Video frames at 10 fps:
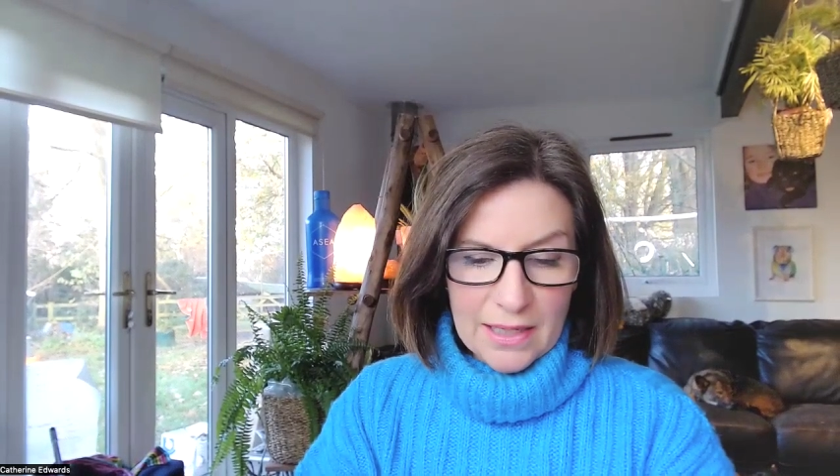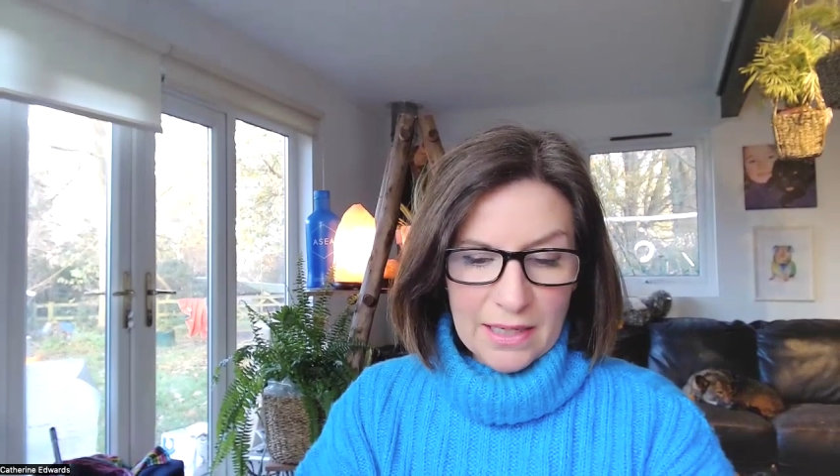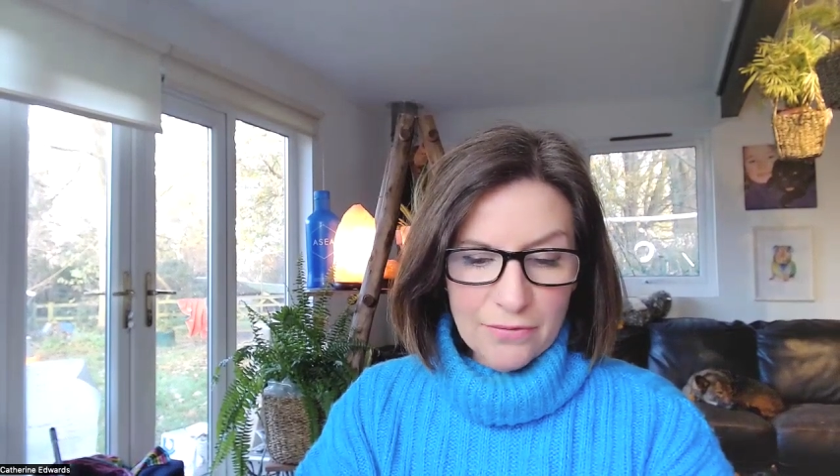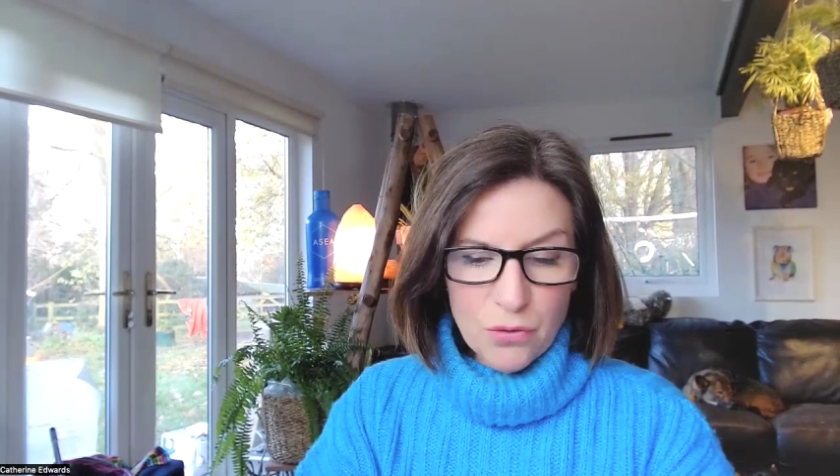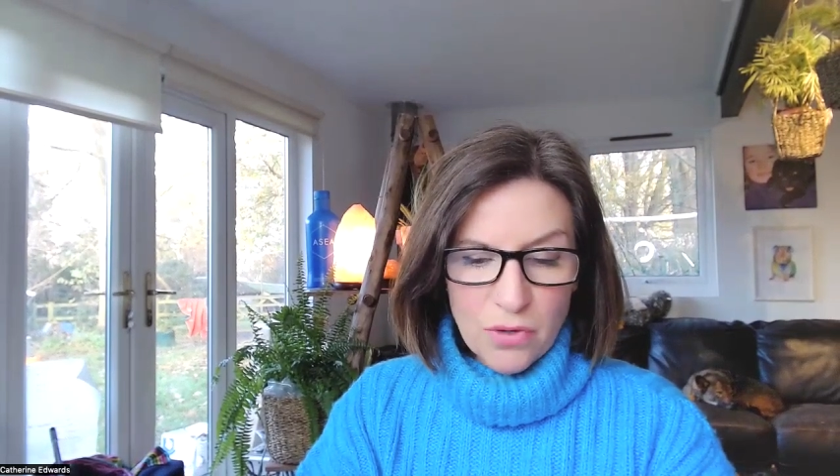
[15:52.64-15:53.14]

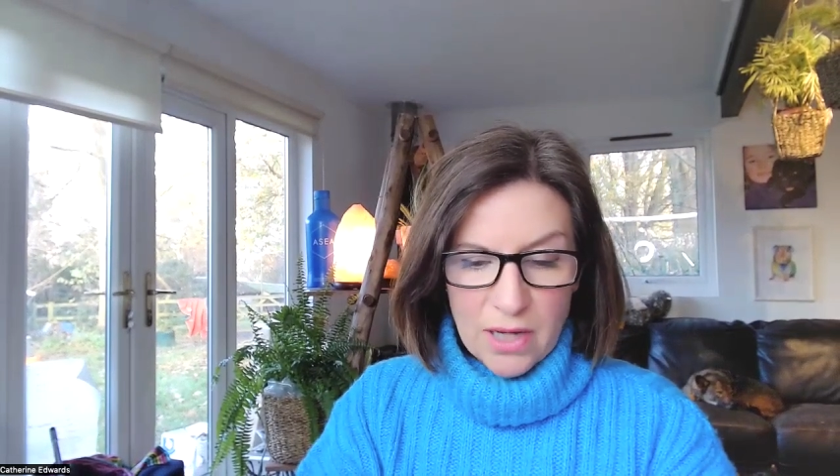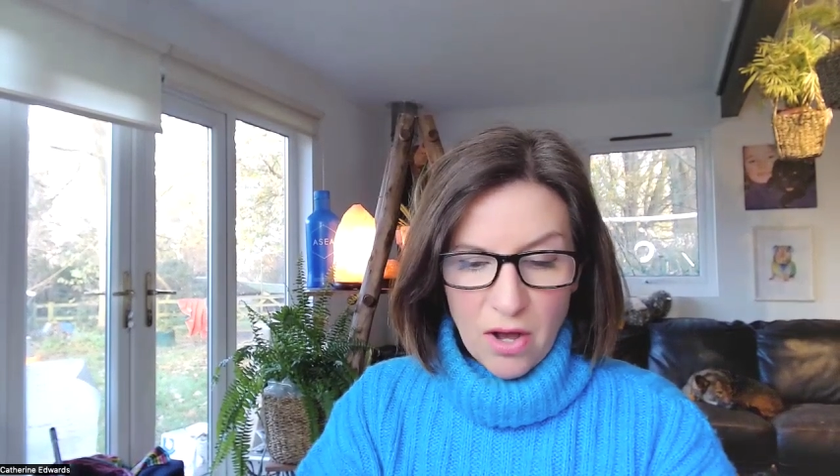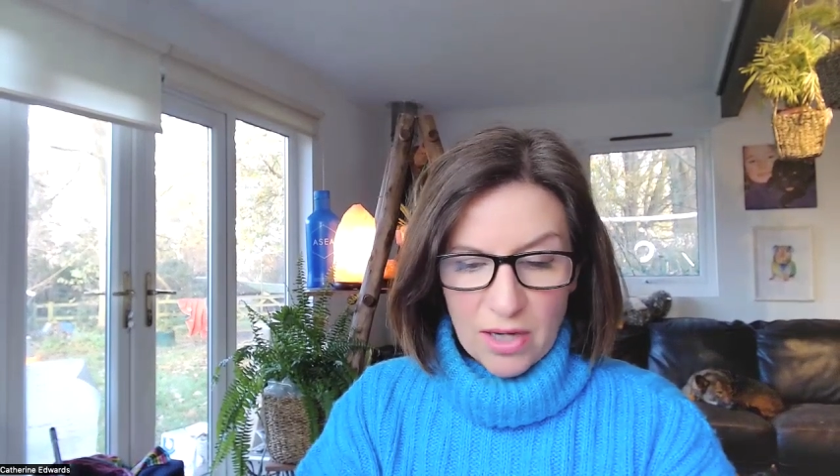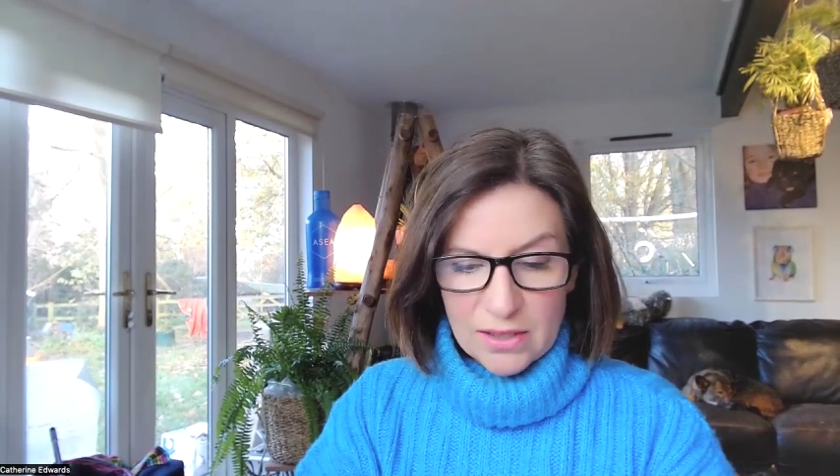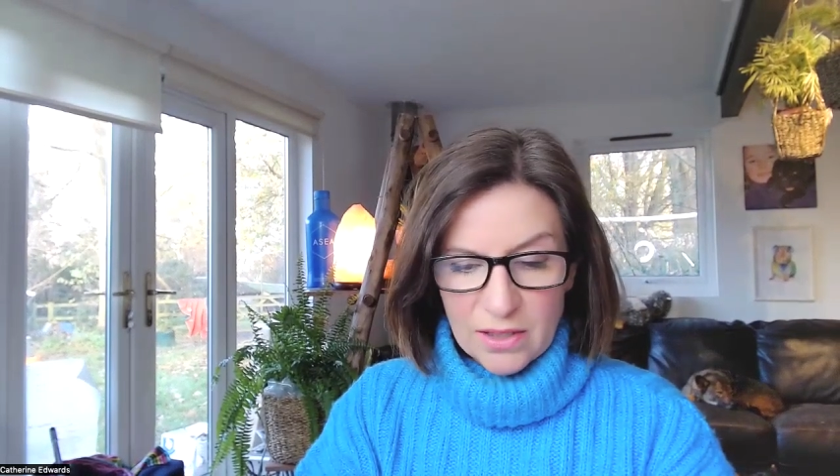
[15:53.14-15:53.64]
If you're a
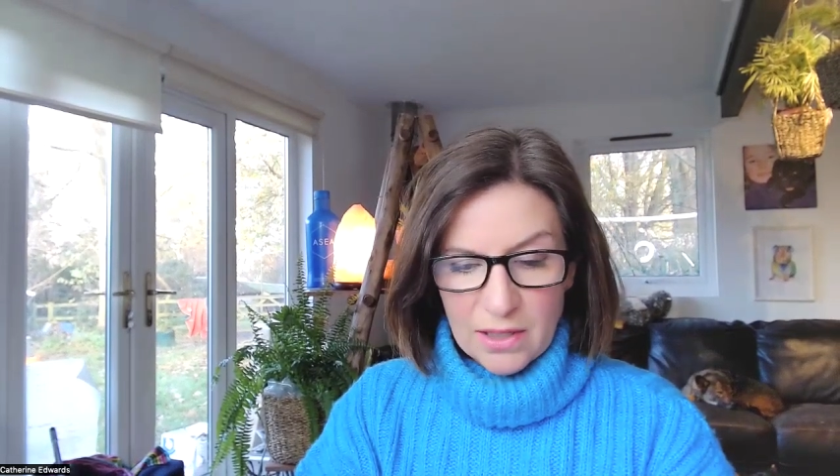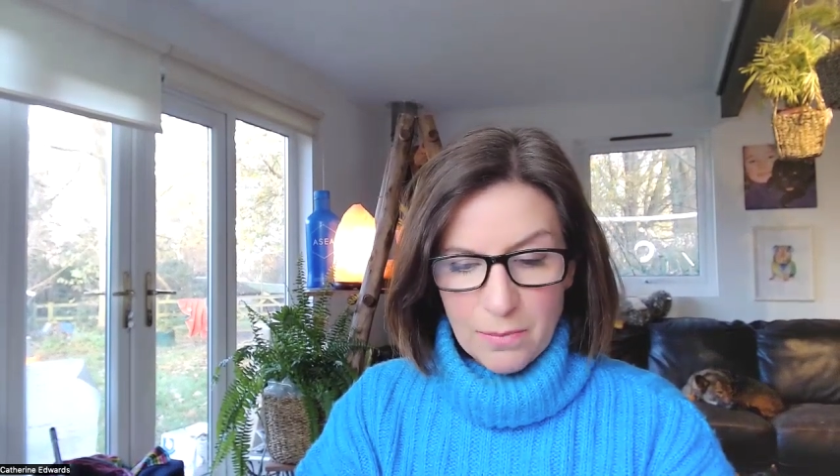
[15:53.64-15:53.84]
kind and